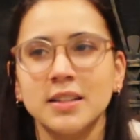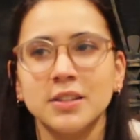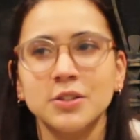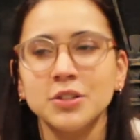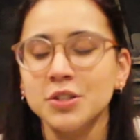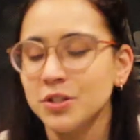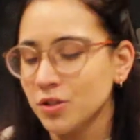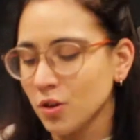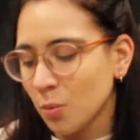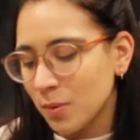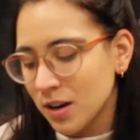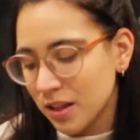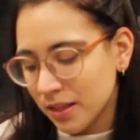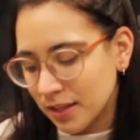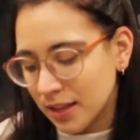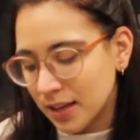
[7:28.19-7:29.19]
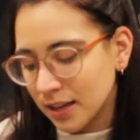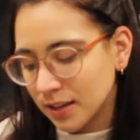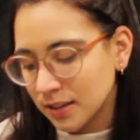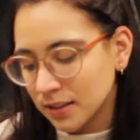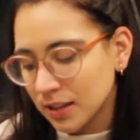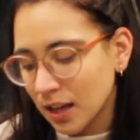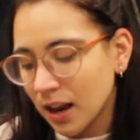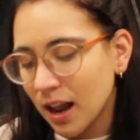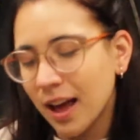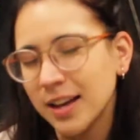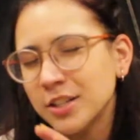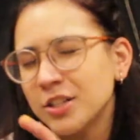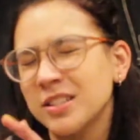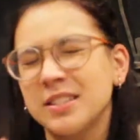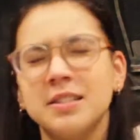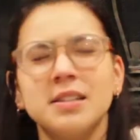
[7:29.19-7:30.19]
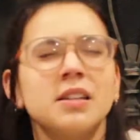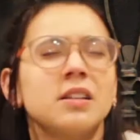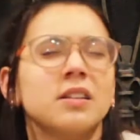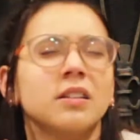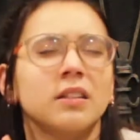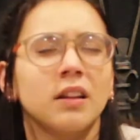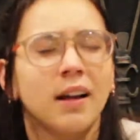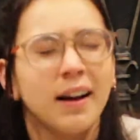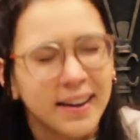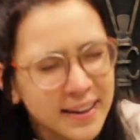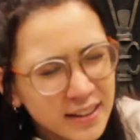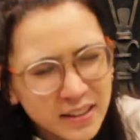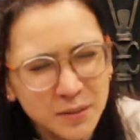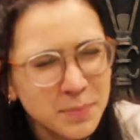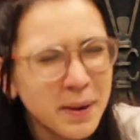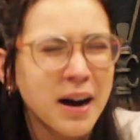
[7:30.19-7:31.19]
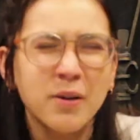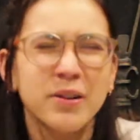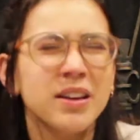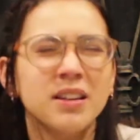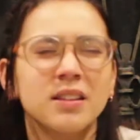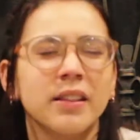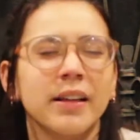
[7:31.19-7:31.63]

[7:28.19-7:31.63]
There are just so many things that I just didn't like about it.